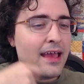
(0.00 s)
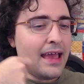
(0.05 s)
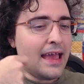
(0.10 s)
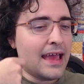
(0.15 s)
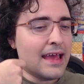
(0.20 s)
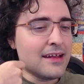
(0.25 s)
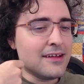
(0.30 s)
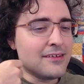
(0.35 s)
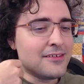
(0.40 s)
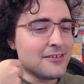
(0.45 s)

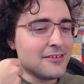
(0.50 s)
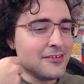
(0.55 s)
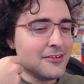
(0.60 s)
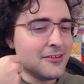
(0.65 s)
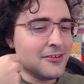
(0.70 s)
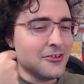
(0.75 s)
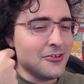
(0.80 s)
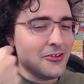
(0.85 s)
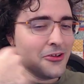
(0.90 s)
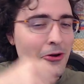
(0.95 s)
And
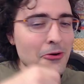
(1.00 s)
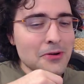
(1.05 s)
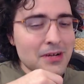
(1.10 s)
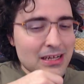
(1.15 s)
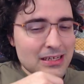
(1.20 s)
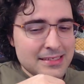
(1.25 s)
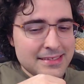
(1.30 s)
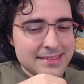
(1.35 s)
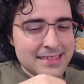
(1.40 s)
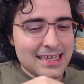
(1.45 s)

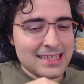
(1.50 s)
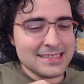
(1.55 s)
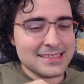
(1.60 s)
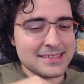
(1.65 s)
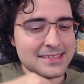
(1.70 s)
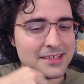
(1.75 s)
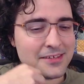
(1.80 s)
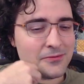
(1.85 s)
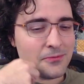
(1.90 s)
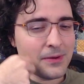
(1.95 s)
Nona says
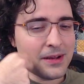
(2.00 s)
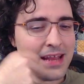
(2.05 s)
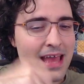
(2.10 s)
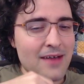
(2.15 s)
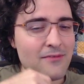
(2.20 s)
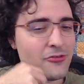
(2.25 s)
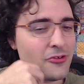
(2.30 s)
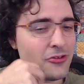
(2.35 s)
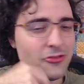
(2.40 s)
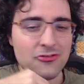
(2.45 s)
that
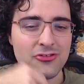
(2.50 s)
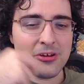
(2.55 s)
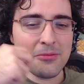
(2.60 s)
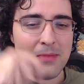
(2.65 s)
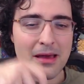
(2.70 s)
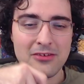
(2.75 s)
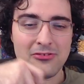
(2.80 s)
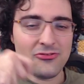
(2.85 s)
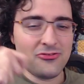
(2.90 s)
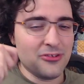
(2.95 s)
whenever she
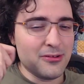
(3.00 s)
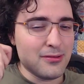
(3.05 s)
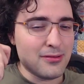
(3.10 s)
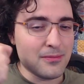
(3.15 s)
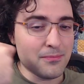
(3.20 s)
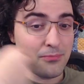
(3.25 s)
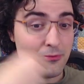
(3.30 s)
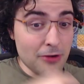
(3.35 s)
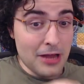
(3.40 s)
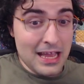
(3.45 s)
mentions
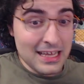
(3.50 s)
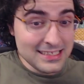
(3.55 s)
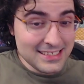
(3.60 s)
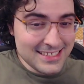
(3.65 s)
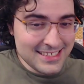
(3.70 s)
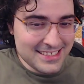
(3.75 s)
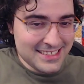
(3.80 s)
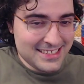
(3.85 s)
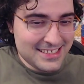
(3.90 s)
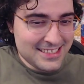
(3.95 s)

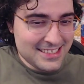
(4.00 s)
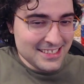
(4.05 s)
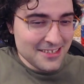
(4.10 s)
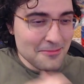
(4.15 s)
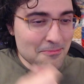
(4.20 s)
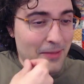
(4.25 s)
breasts,